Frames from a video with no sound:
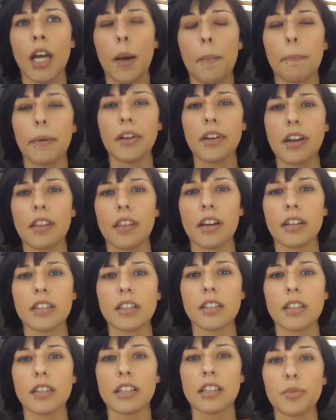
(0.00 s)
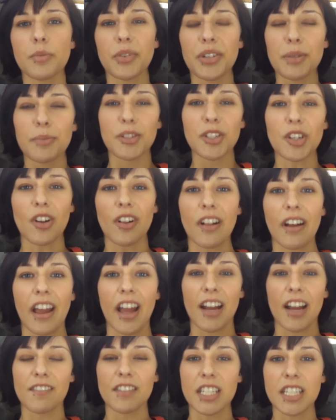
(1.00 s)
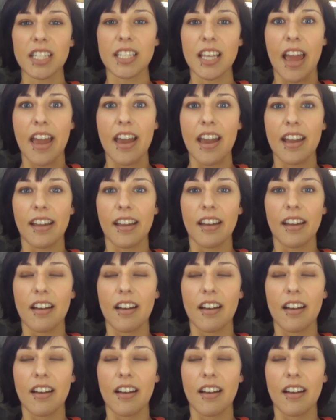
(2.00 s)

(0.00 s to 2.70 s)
But yeah, that's pretty much all I have to say.